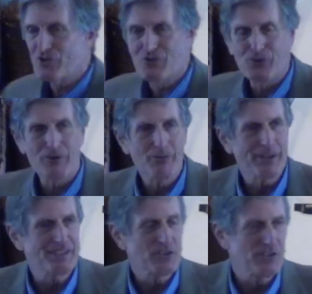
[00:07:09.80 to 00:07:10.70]
surer
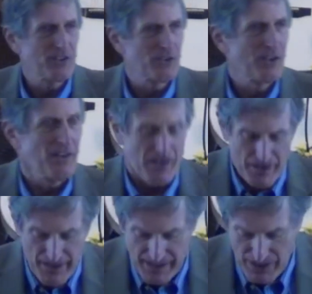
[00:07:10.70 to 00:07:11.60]
witnesses
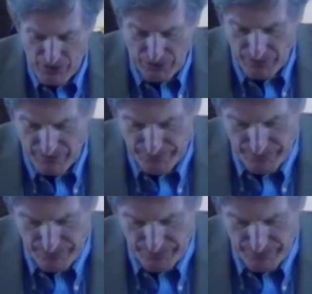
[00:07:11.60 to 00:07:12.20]
than ears.